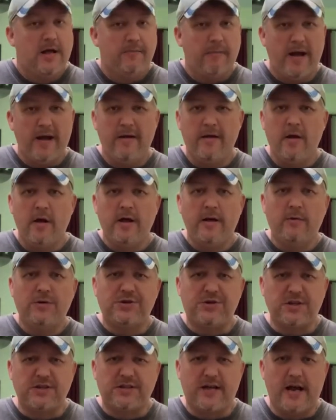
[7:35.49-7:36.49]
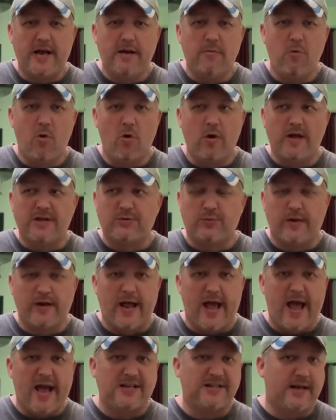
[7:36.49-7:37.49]
It was just kind of more or less
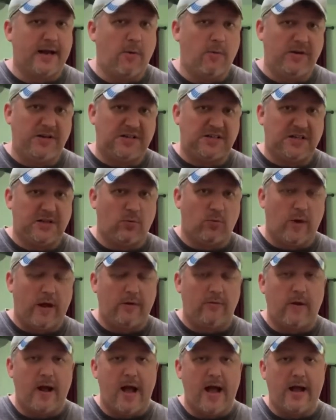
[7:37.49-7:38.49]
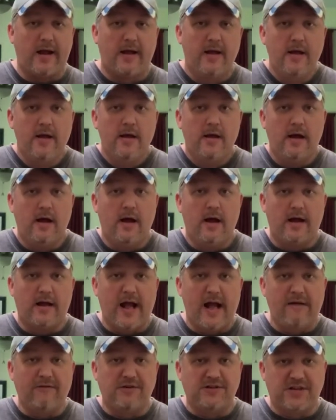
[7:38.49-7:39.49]
relaxing. I went to see the Red Rock
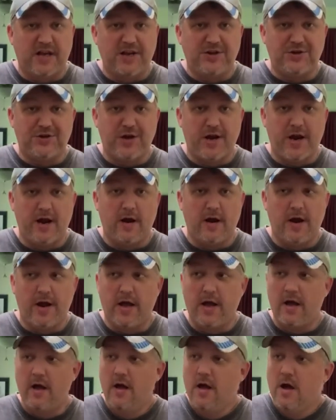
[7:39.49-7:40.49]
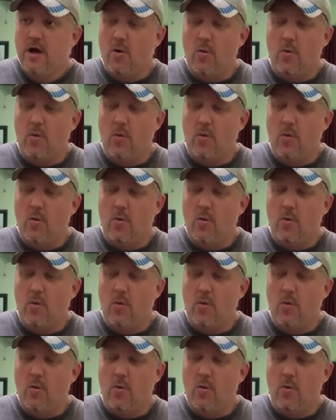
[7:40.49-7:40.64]
conversation area.